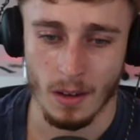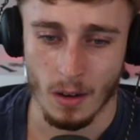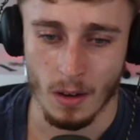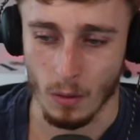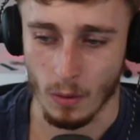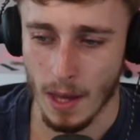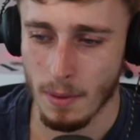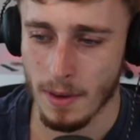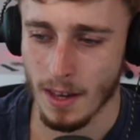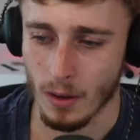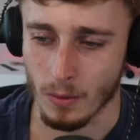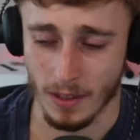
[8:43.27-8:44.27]
Well, there we
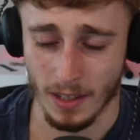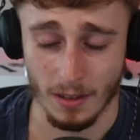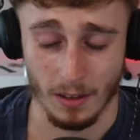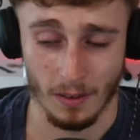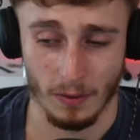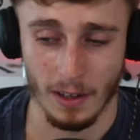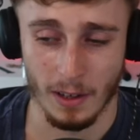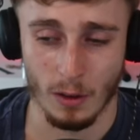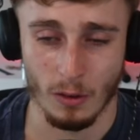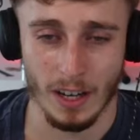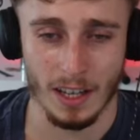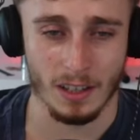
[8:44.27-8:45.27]
go. This is a fun little
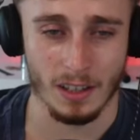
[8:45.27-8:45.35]
reaction.